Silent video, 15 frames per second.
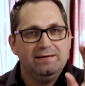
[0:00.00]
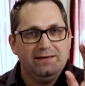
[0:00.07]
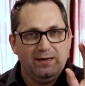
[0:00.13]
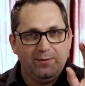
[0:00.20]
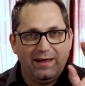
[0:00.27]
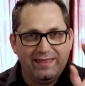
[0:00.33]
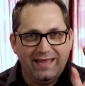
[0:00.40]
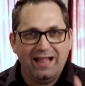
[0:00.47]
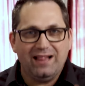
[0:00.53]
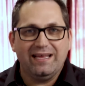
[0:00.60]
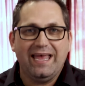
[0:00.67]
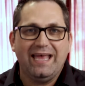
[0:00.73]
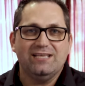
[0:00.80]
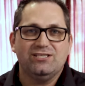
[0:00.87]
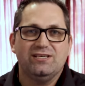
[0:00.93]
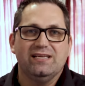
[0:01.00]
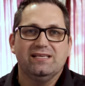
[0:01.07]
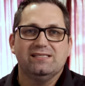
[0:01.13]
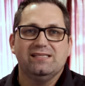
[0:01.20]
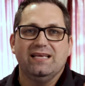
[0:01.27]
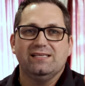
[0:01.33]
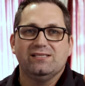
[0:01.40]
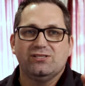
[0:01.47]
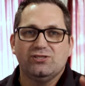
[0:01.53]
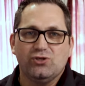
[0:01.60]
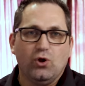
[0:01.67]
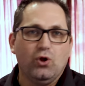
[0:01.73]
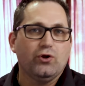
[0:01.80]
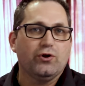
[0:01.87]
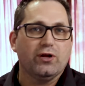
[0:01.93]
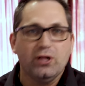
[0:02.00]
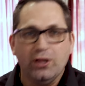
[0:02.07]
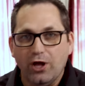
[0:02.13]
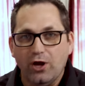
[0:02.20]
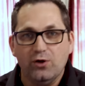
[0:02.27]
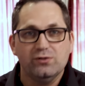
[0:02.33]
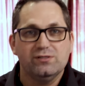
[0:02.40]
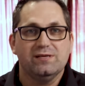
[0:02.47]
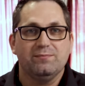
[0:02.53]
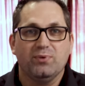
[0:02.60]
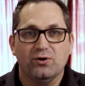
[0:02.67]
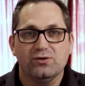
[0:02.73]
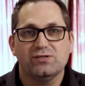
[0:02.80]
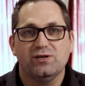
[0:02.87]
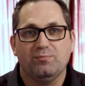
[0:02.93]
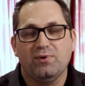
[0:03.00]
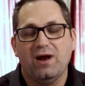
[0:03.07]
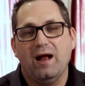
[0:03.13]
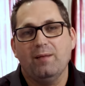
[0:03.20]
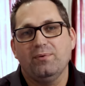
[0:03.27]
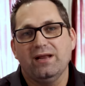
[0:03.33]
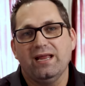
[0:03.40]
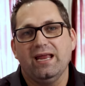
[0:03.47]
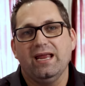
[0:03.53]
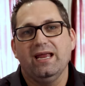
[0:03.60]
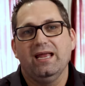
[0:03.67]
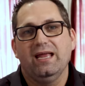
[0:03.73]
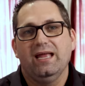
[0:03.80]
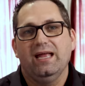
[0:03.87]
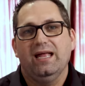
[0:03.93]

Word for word: Anyway, the allegation is they stole her clothes and personal property